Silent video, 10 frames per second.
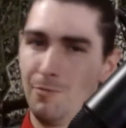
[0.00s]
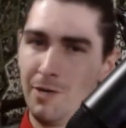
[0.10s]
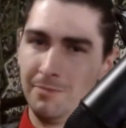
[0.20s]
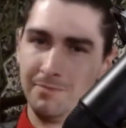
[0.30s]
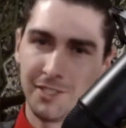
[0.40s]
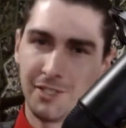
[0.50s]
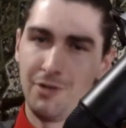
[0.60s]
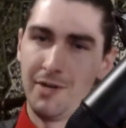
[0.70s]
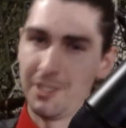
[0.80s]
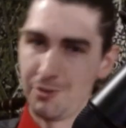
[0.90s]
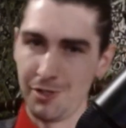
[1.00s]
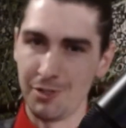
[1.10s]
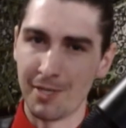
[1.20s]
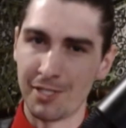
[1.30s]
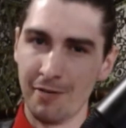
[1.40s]
Well, to
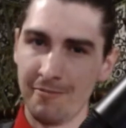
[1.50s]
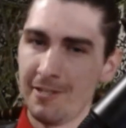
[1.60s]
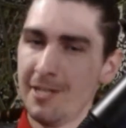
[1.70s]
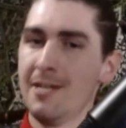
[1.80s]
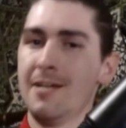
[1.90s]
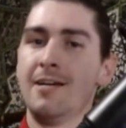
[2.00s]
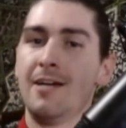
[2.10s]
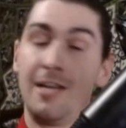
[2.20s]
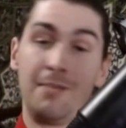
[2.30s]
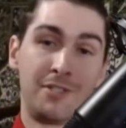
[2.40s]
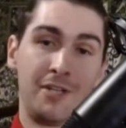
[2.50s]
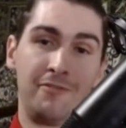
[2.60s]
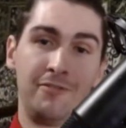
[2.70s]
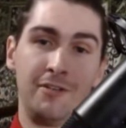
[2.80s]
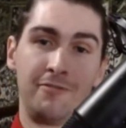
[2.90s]
introduce myself, I am
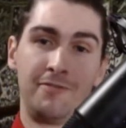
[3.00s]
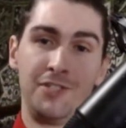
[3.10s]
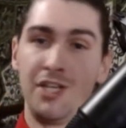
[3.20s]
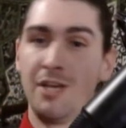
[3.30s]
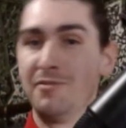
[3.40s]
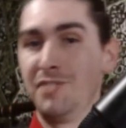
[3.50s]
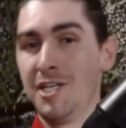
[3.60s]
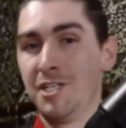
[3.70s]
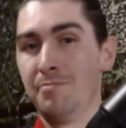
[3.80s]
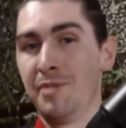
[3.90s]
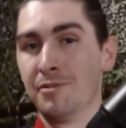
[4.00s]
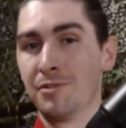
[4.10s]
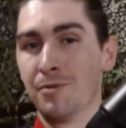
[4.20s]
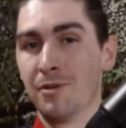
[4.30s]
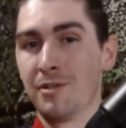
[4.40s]
Snuffluff, GM of JG
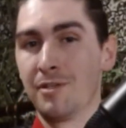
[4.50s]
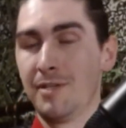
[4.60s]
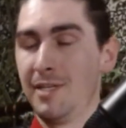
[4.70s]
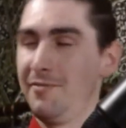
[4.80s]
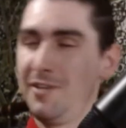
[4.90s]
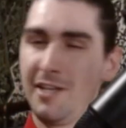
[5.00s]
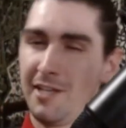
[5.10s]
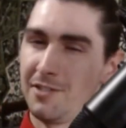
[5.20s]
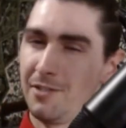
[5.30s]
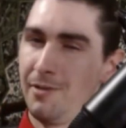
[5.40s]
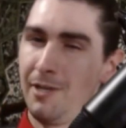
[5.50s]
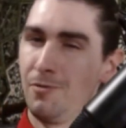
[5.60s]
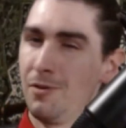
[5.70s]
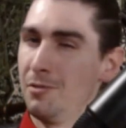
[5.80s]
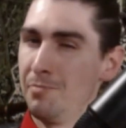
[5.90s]
Bigglesworth, and if you didn't guess already,
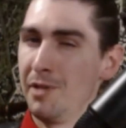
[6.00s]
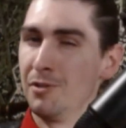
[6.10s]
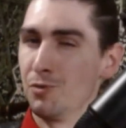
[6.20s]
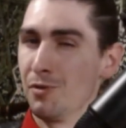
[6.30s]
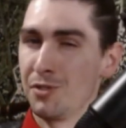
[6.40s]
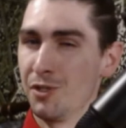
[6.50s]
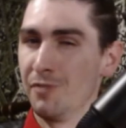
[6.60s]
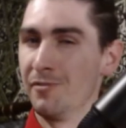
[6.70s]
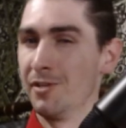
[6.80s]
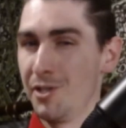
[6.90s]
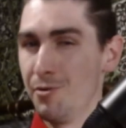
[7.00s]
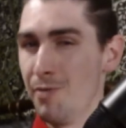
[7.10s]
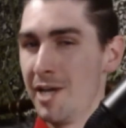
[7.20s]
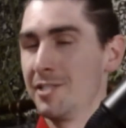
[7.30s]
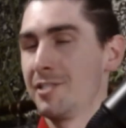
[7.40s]
we're on the Bigglesworth server
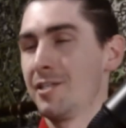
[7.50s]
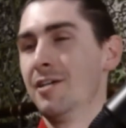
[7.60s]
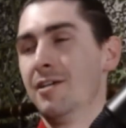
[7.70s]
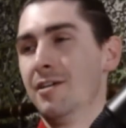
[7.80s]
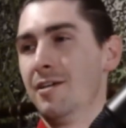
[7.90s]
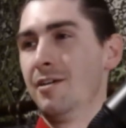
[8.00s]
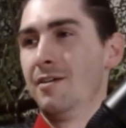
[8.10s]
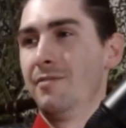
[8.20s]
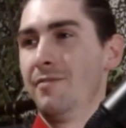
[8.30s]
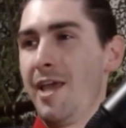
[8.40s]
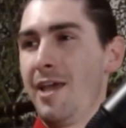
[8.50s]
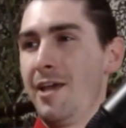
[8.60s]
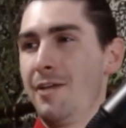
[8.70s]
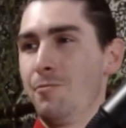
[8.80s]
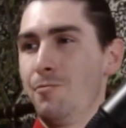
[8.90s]
US.
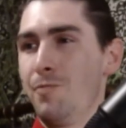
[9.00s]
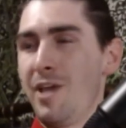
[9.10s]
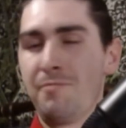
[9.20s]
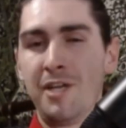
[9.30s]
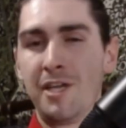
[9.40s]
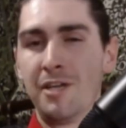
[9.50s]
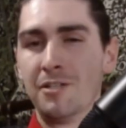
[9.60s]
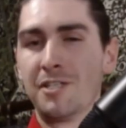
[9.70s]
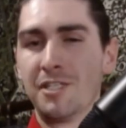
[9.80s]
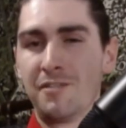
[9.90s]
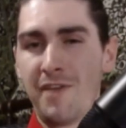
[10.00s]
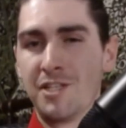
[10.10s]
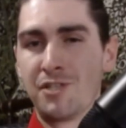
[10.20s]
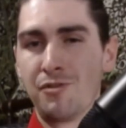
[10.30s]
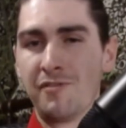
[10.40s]
And we have been a guild since
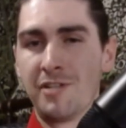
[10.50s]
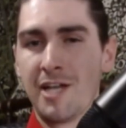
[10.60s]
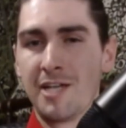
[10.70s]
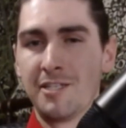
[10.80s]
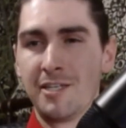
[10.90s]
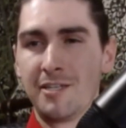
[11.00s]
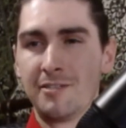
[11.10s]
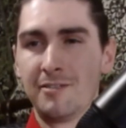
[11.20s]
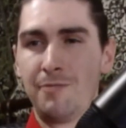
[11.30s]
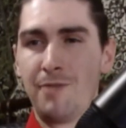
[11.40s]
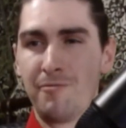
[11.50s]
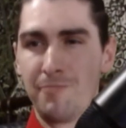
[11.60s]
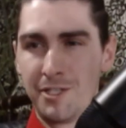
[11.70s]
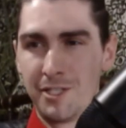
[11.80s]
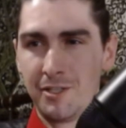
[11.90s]
Phase 3 of Classic, and we
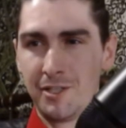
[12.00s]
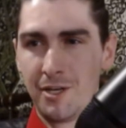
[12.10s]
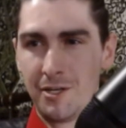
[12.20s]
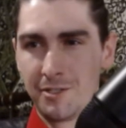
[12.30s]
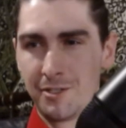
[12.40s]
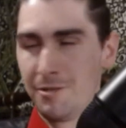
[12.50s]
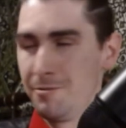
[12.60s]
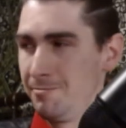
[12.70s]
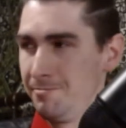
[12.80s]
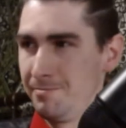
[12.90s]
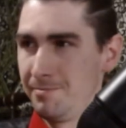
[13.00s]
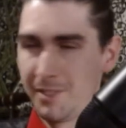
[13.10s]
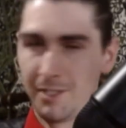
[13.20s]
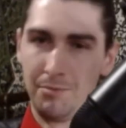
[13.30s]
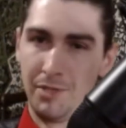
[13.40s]
have recently also
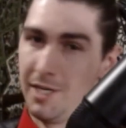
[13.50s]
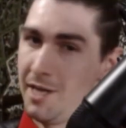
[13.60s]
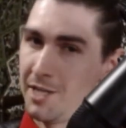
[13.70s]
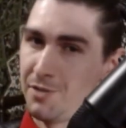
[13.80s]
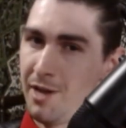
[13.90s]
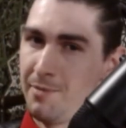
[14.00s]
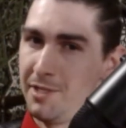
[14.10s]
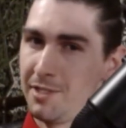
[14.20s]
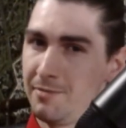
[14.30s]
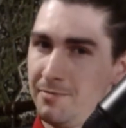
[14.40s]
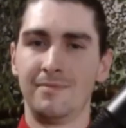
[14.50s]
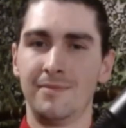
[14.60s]
completed Naxxramas.